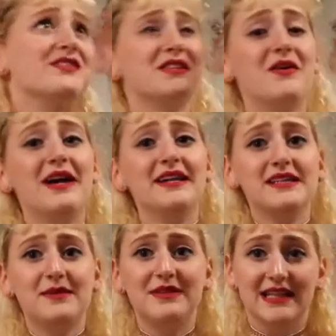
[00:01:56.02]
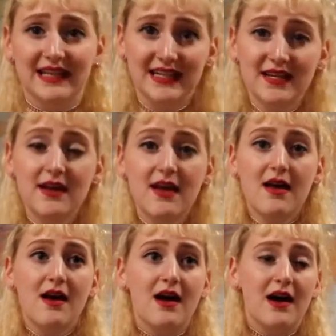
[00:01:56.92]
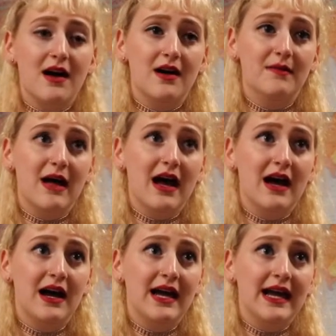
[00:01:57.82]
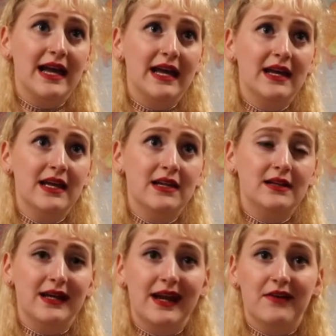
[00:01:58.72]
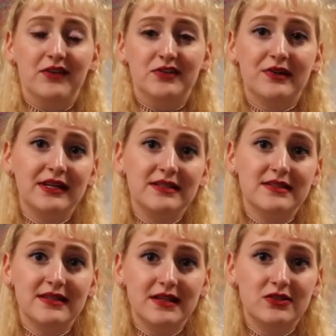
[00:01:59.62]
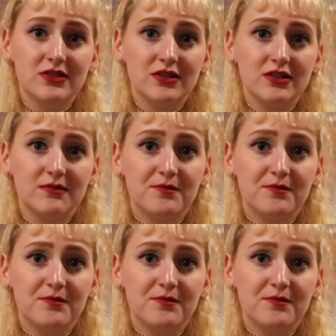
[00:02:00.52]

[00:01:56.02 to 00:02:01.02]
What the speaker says: So I ended up in Lincoln. I got out of the train station.